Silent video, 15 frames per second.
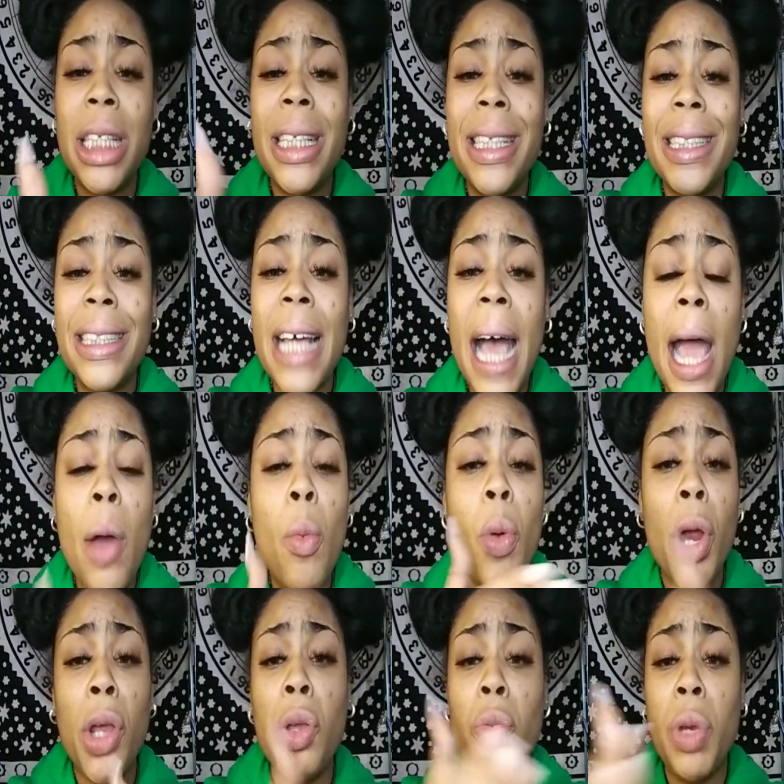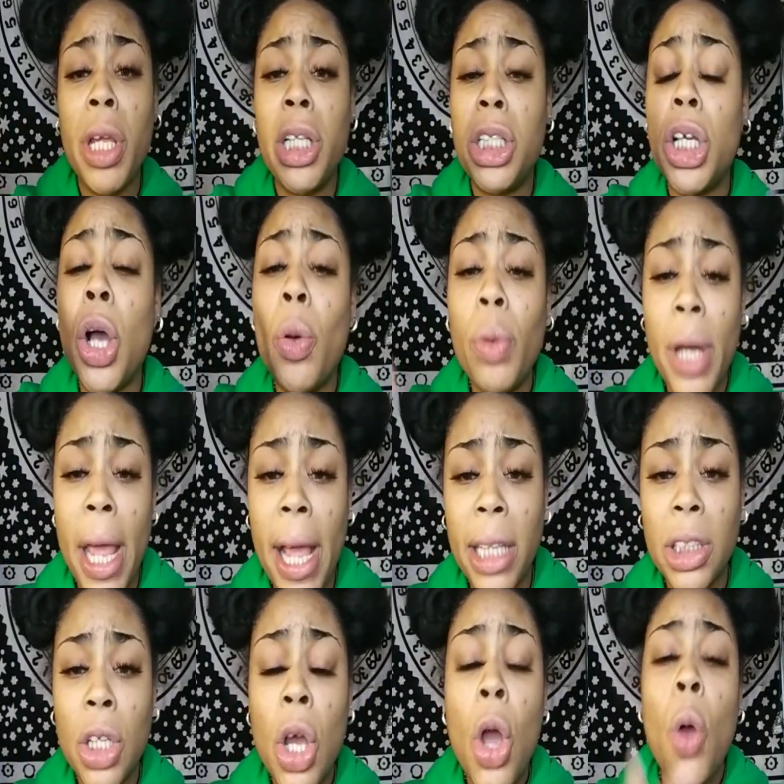decide where you need to go next,